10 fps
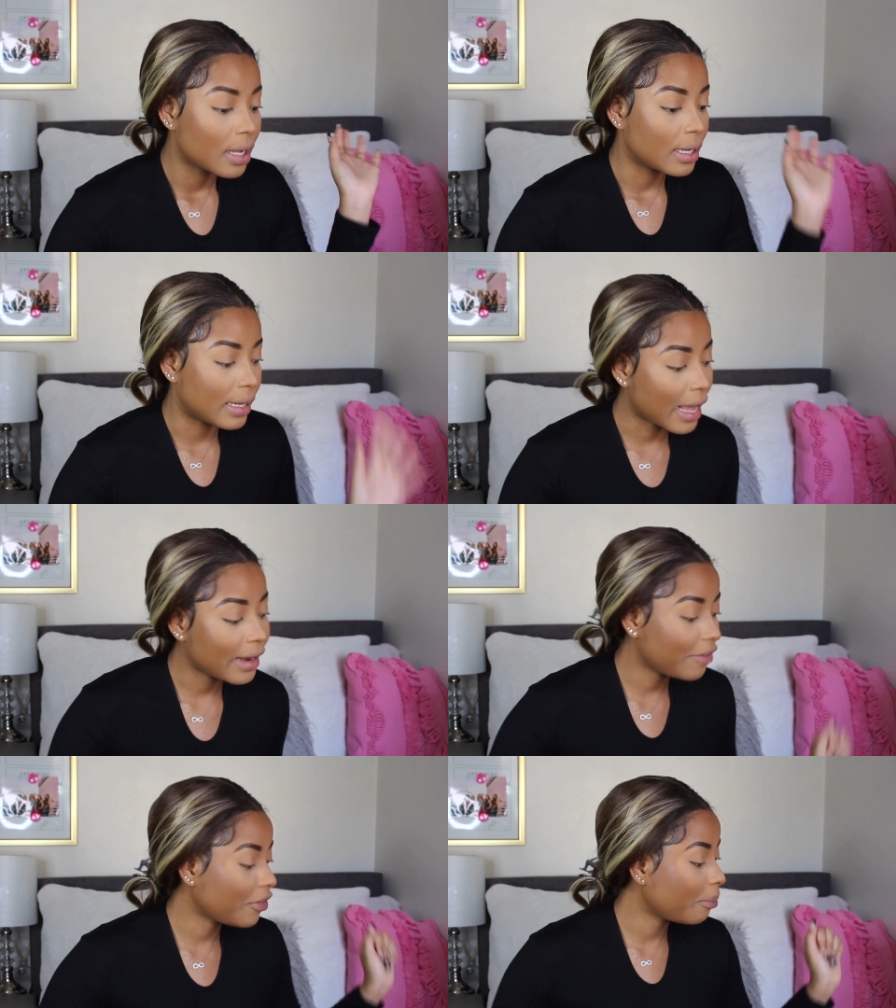
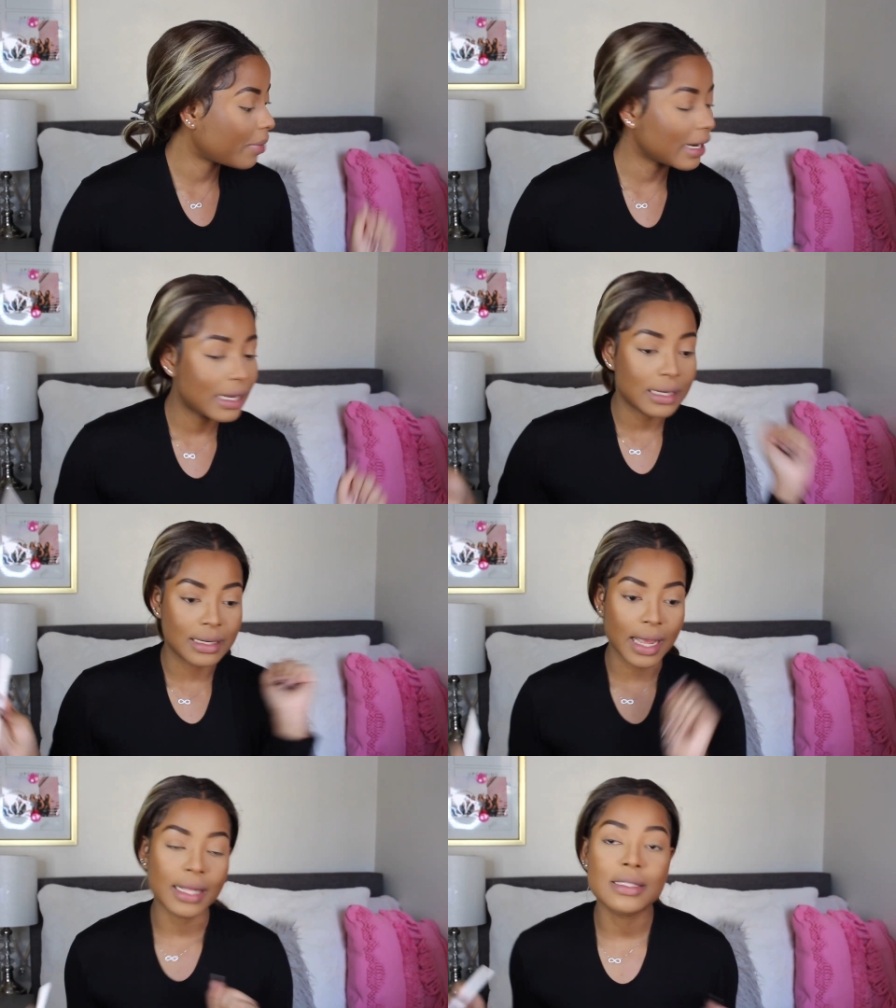not everybody
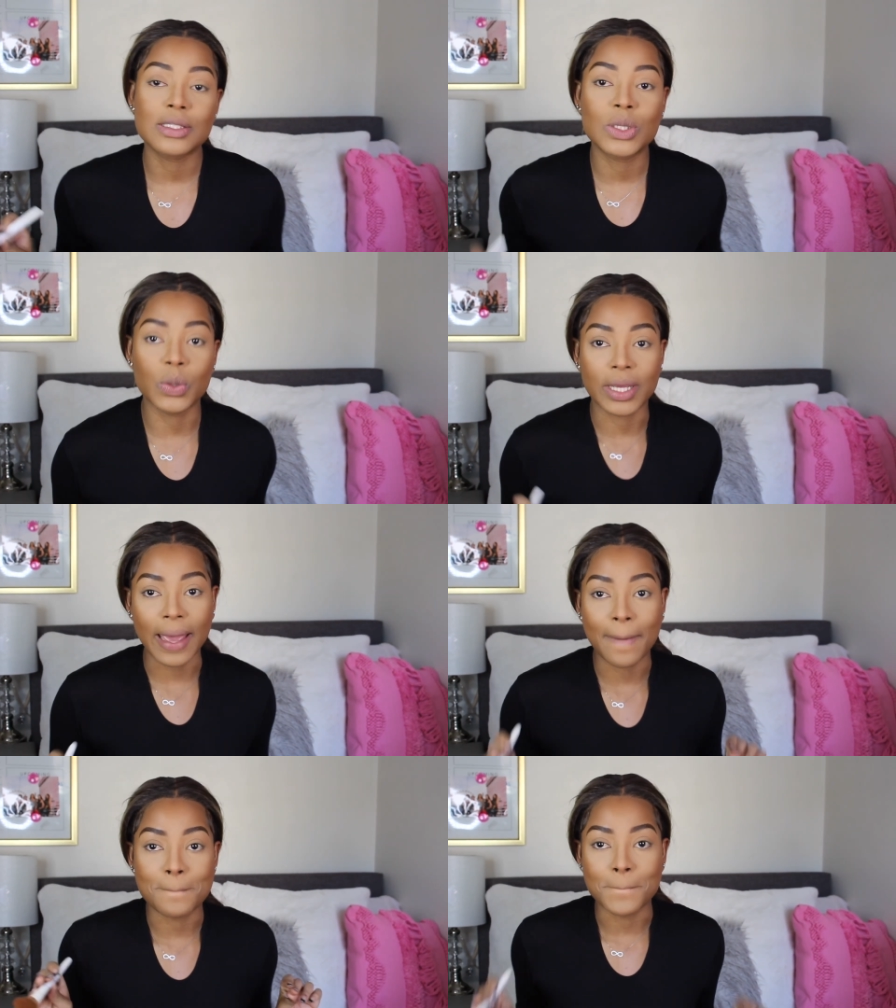dates to
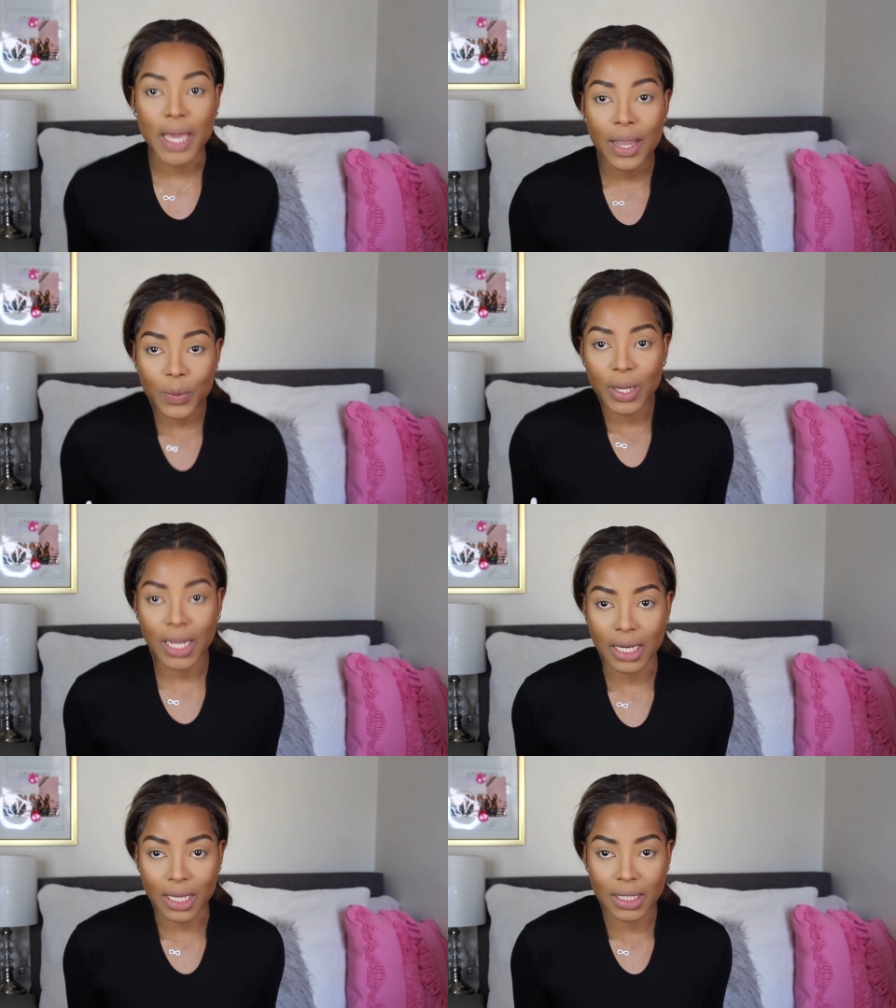get
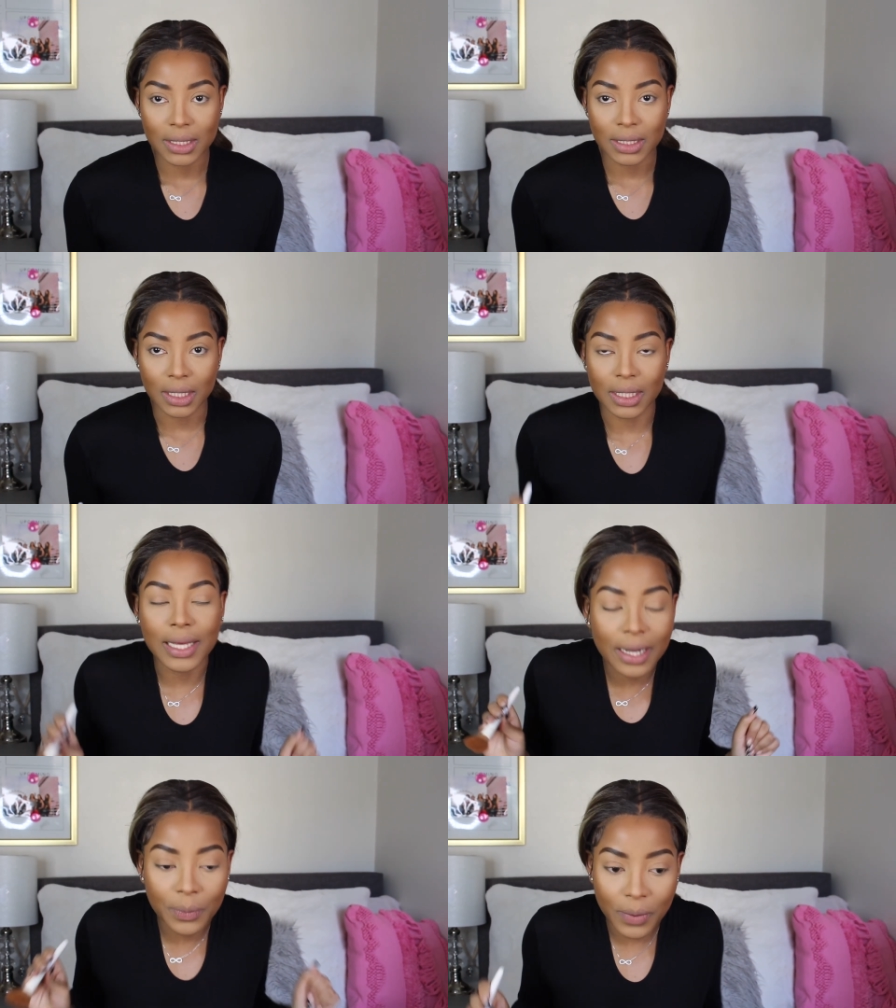married
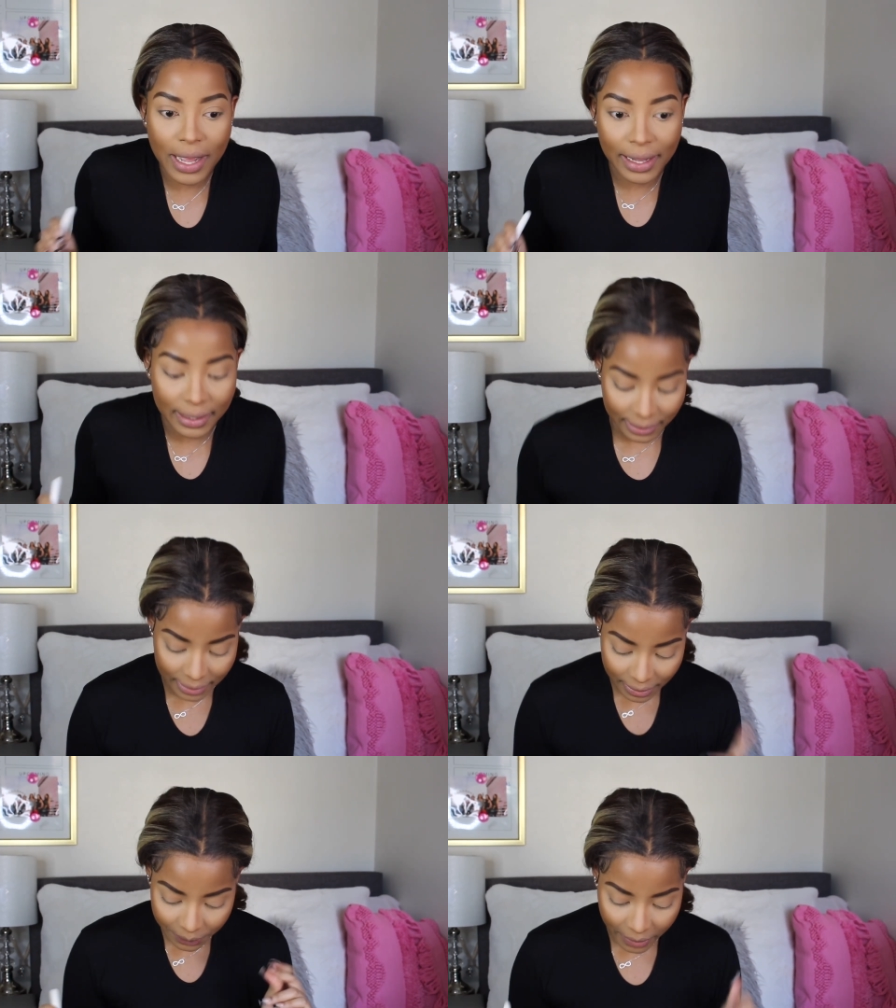get it right
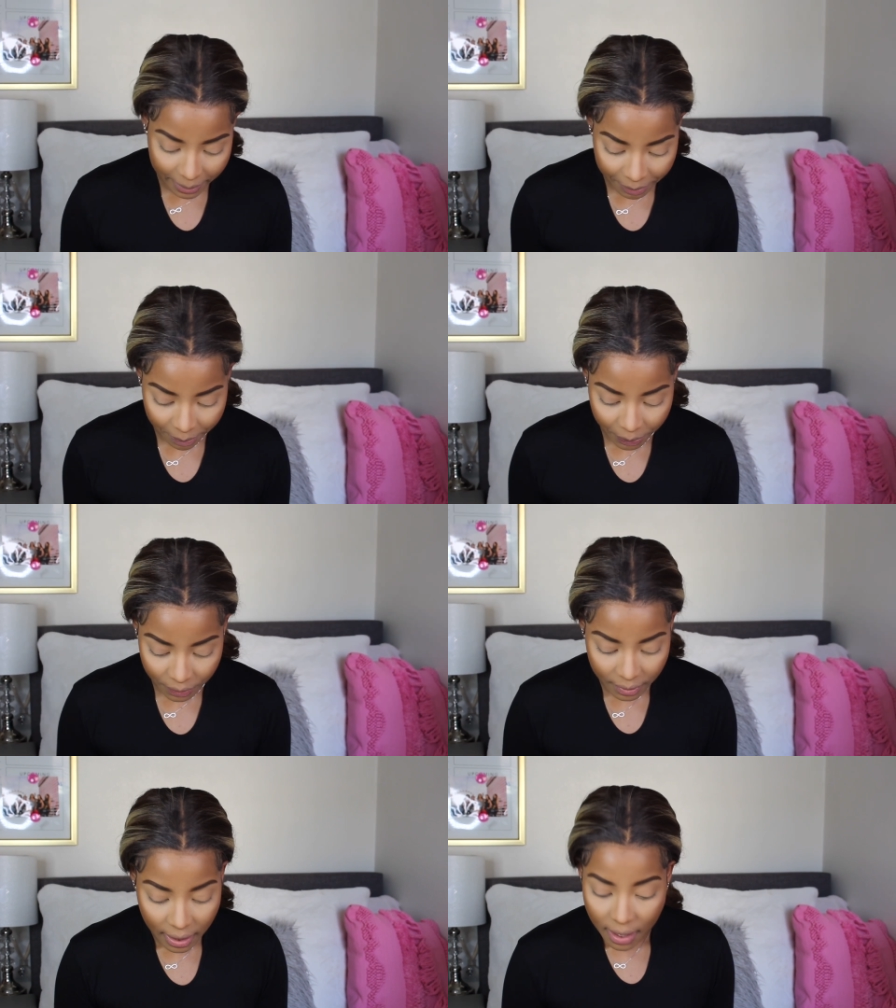get it right
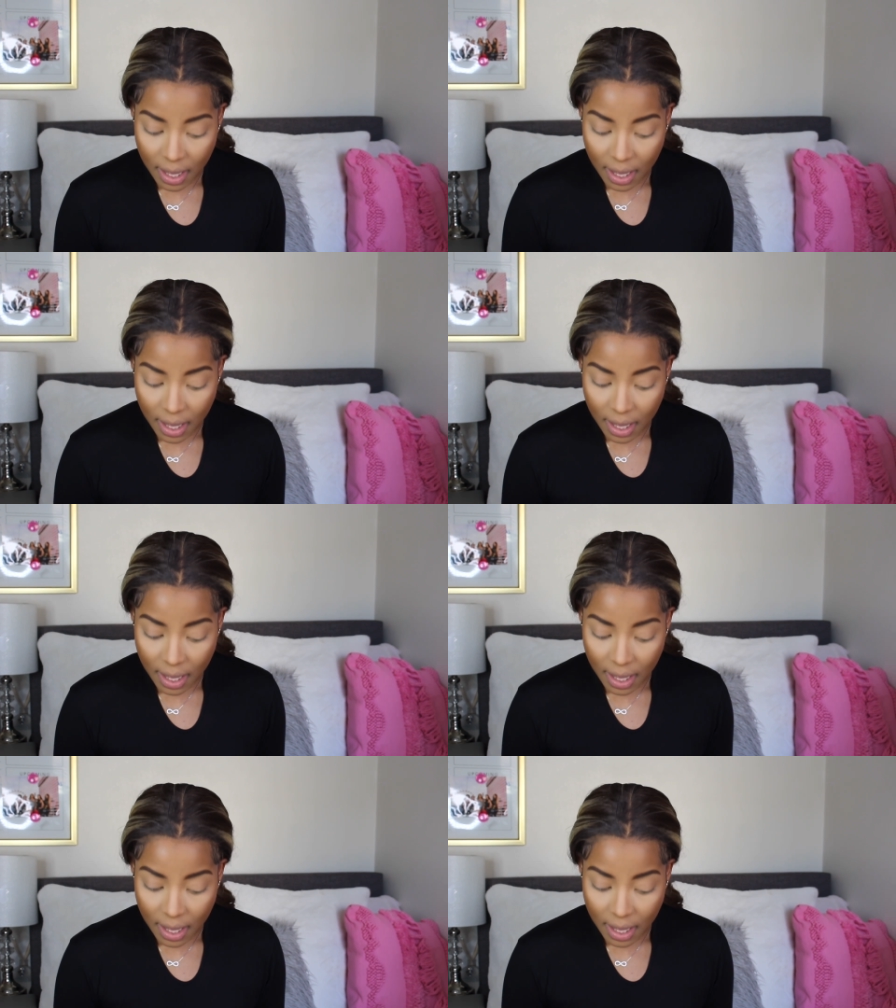people